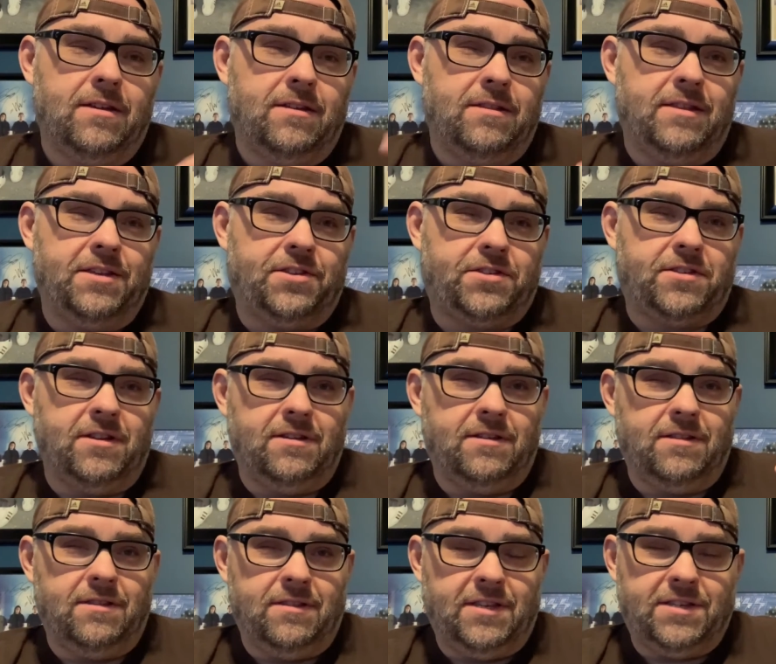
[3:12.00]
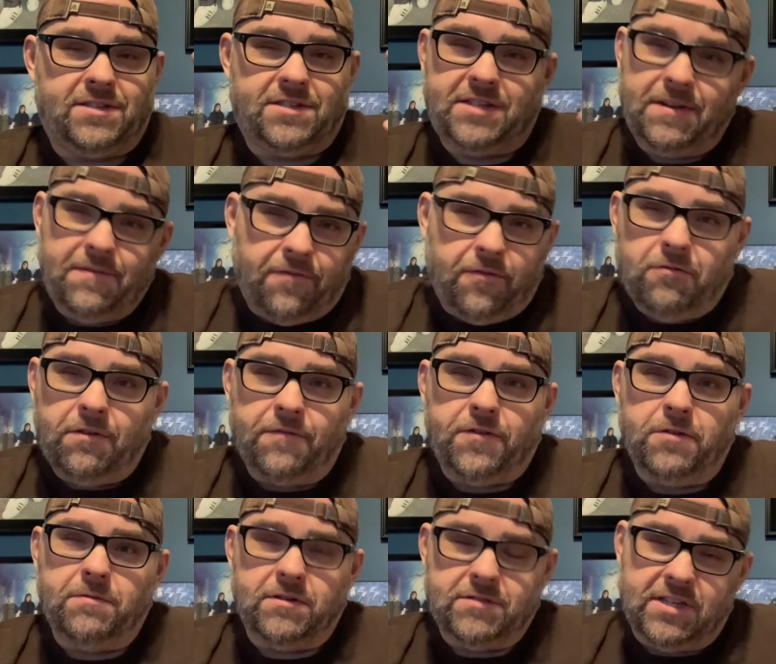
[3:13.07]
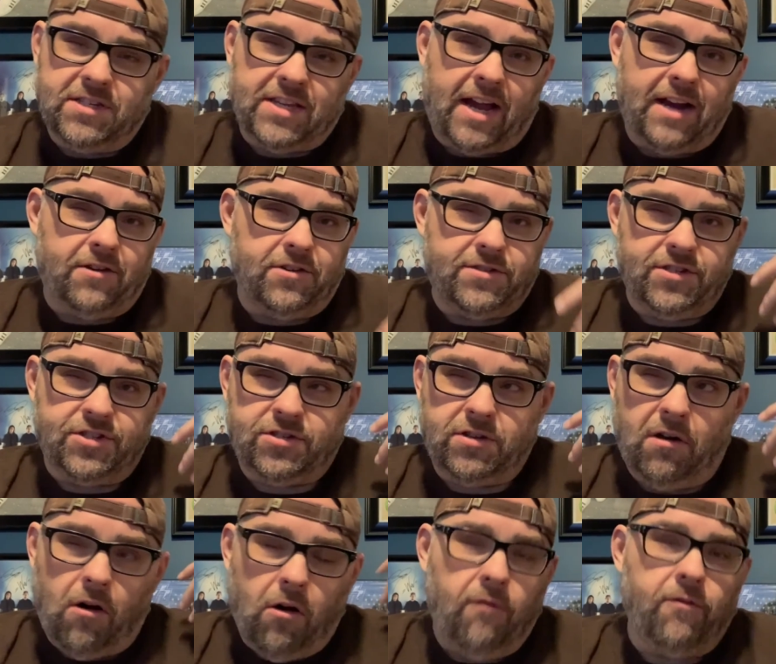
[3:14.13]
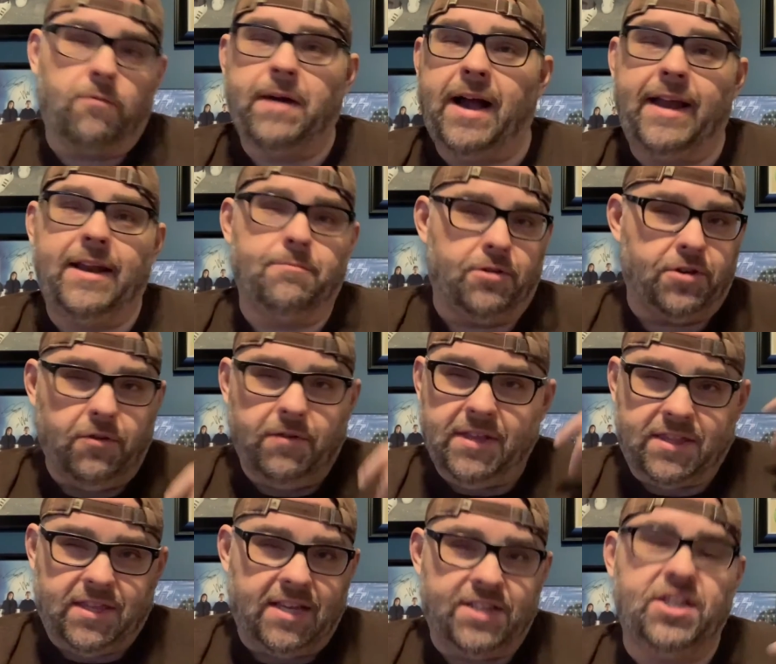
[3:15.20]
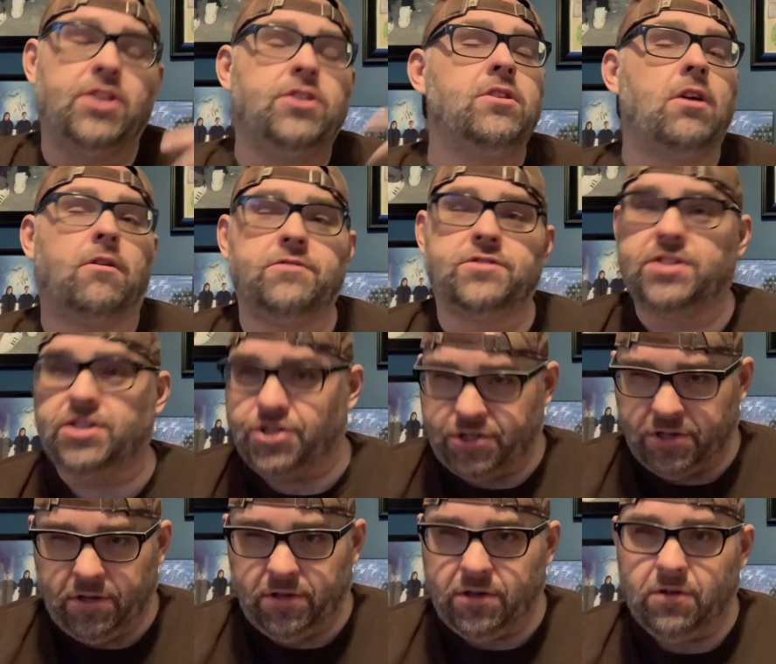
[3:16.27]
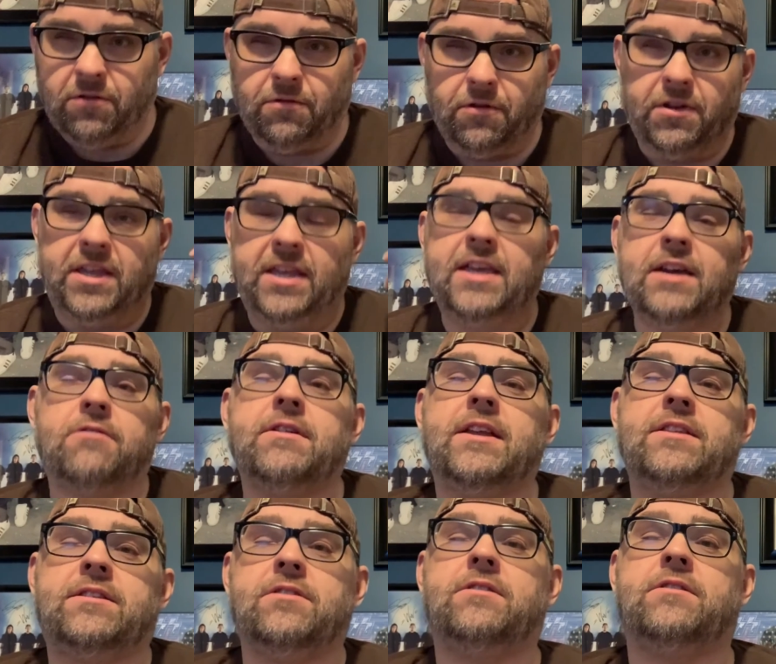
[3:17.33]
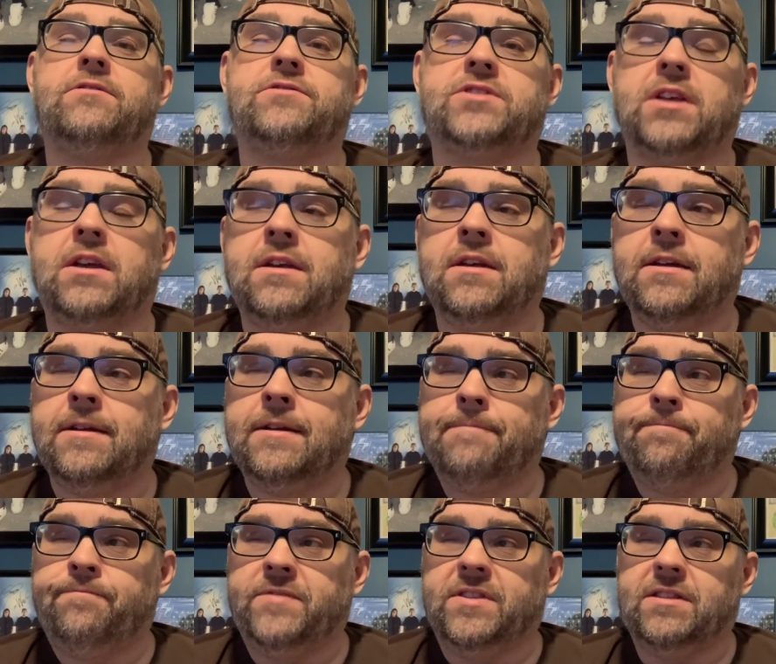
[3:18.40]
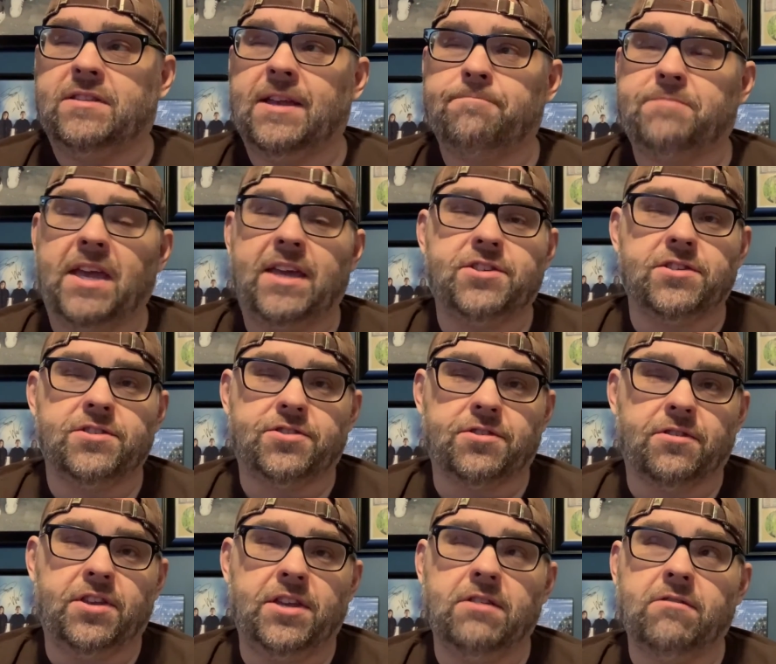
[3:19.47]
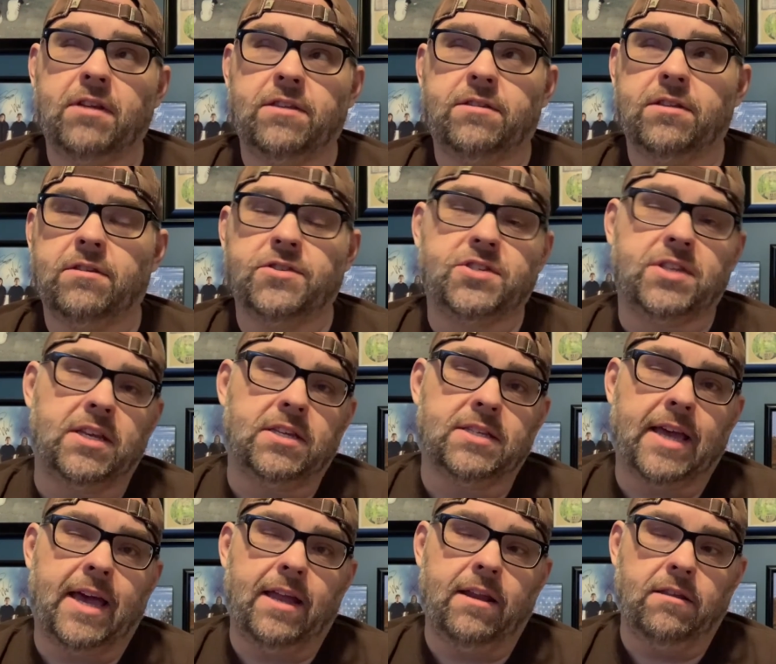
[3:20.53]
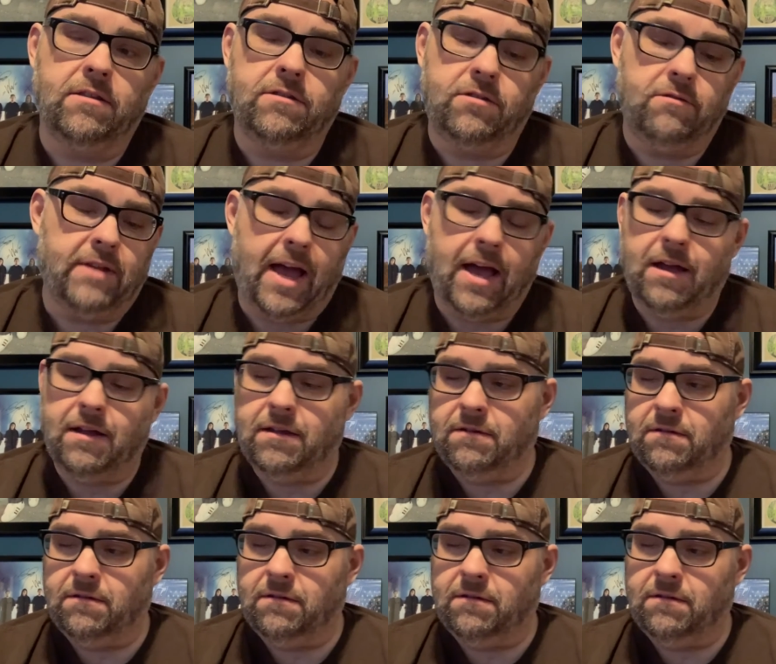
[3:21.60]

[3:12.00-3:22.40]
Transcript: this this sinful, if you will, desires just override him or doing the things he knows he shouldn't do or yielding to those temptations or yielding to those things that do not